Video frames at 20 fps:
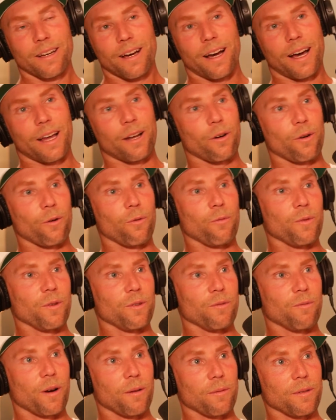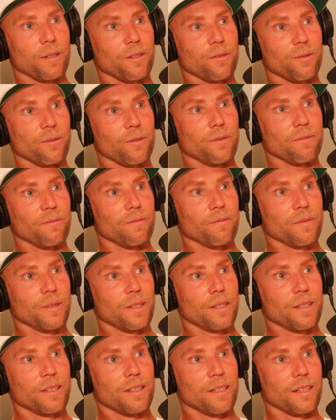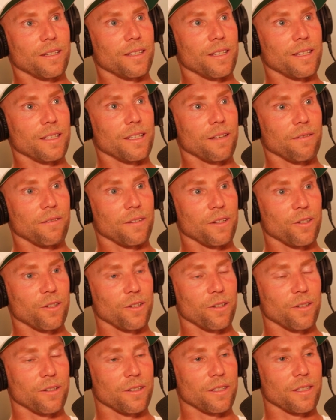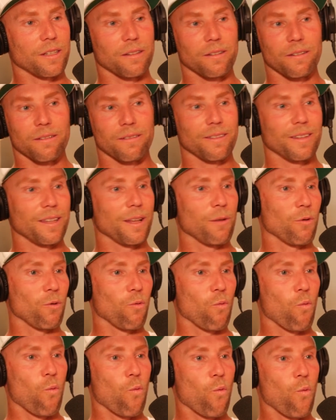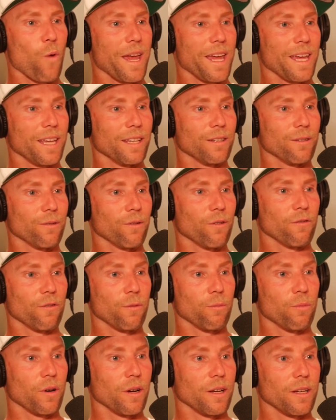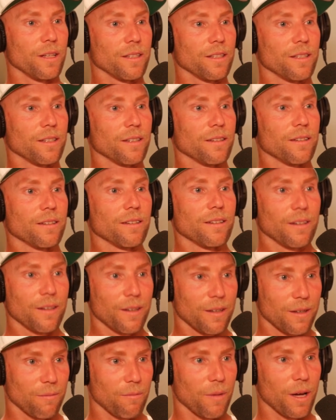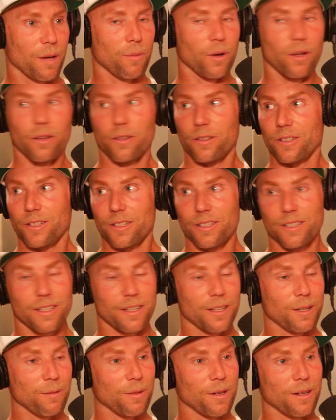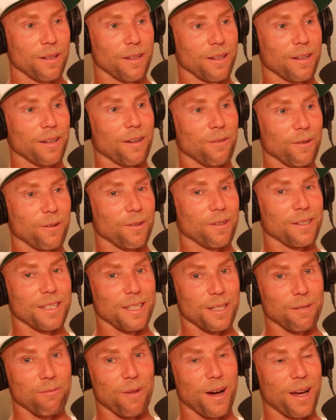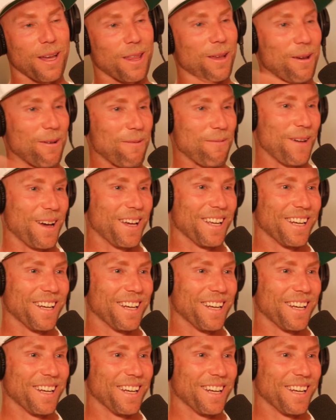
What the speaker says: I don't know. We probably sold 60, 70 shirts, and they were way too overpriced. My apologies to anybody that ever did buy them.